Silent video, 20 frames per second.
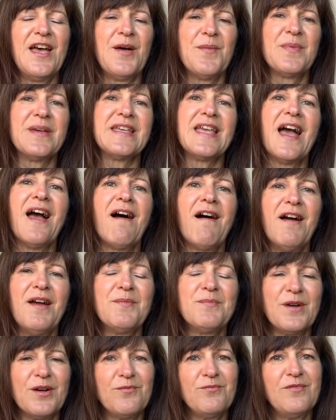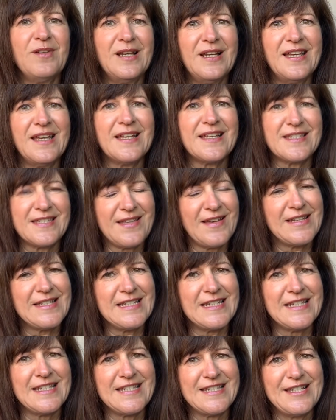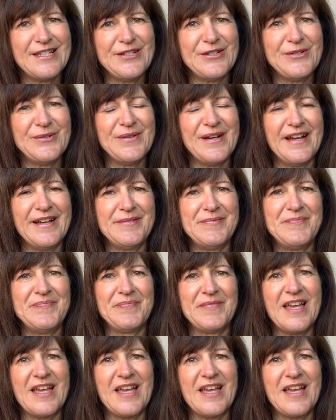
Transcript: But yeah, I'm, I'm really excited to um,